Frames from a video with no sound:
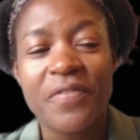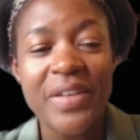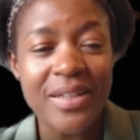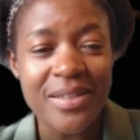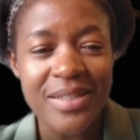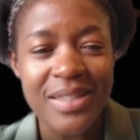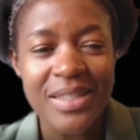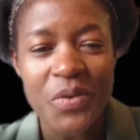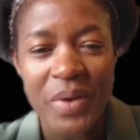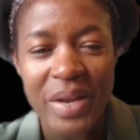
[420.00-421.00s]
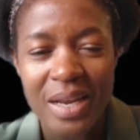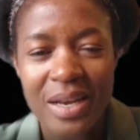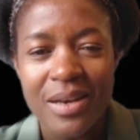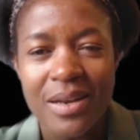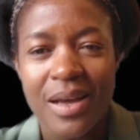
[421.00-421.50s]
Fil
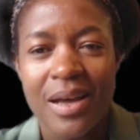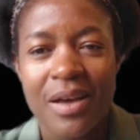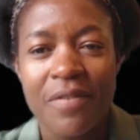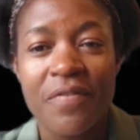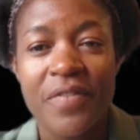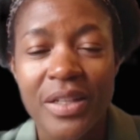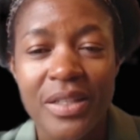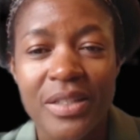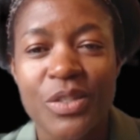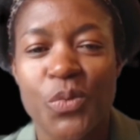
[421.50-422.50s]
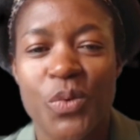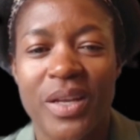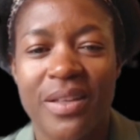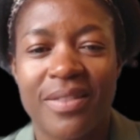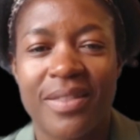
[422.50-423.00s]
Green, filled
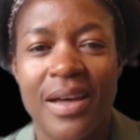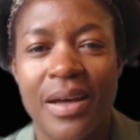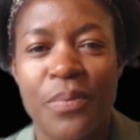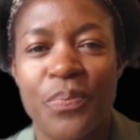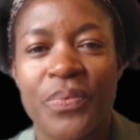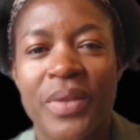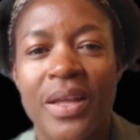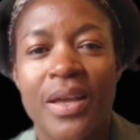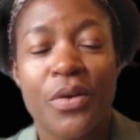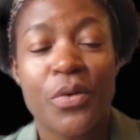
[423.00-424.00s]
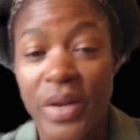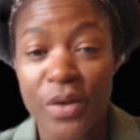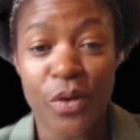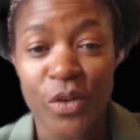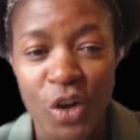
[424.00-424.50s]
with
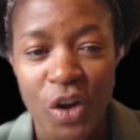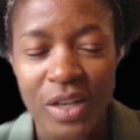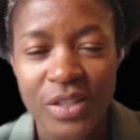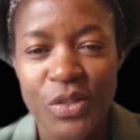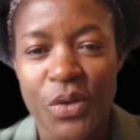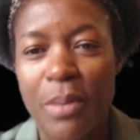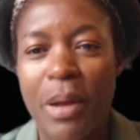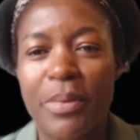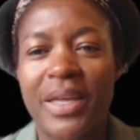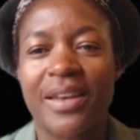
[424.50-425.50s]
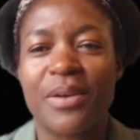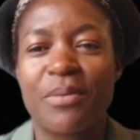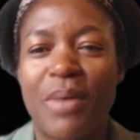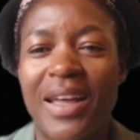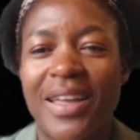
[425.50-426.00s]
green, not glass. Sorry, I might be getting
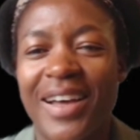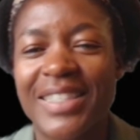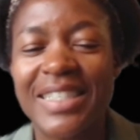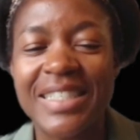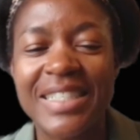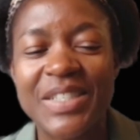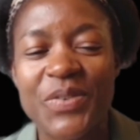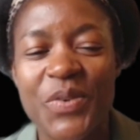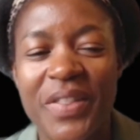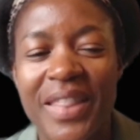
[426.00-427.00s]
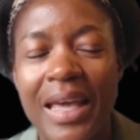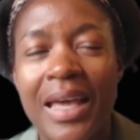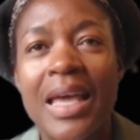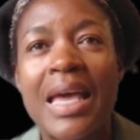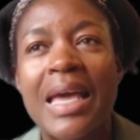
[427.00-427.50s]
my sentencing wrong there.
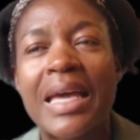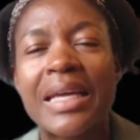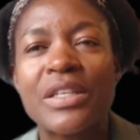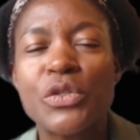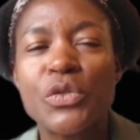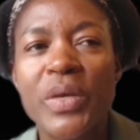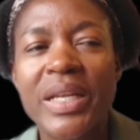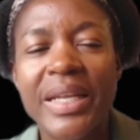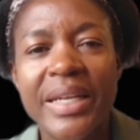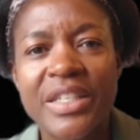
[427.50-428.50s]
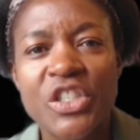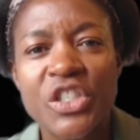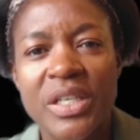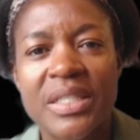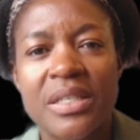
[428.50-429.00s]
It is really an
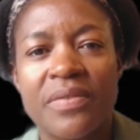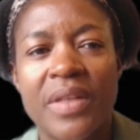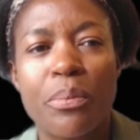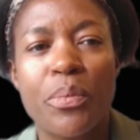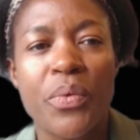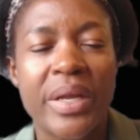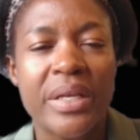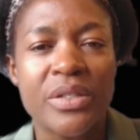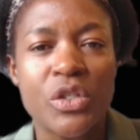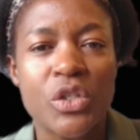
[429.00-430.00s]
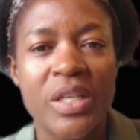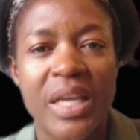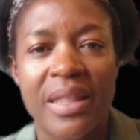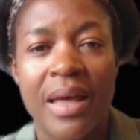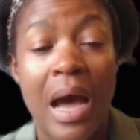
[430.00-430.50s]
initiative that brings
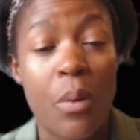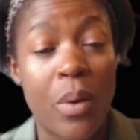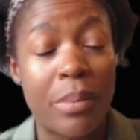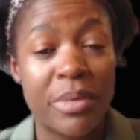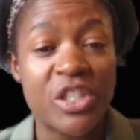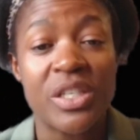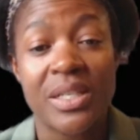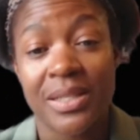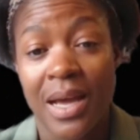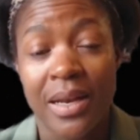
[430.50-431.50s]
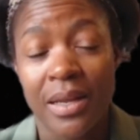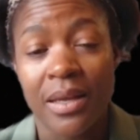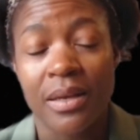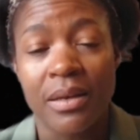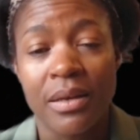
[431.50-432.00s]
together our ambition as
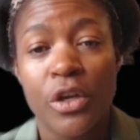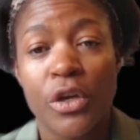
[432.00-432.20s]
Heineken